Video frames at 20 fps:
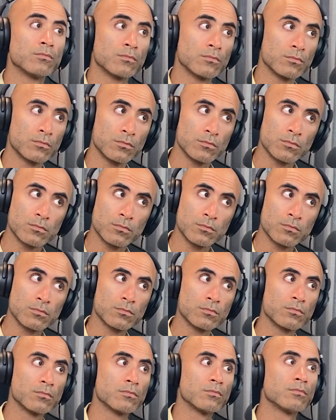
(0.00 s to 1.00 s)
uh,
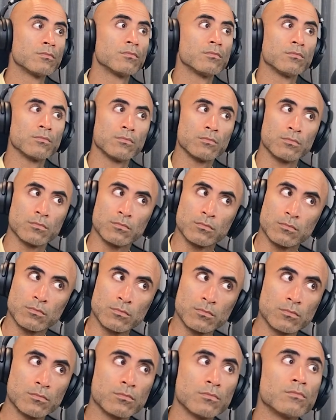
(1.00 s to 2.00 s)
number.
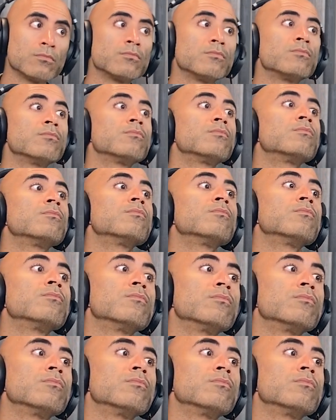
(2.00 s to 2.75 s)
Uh, it means like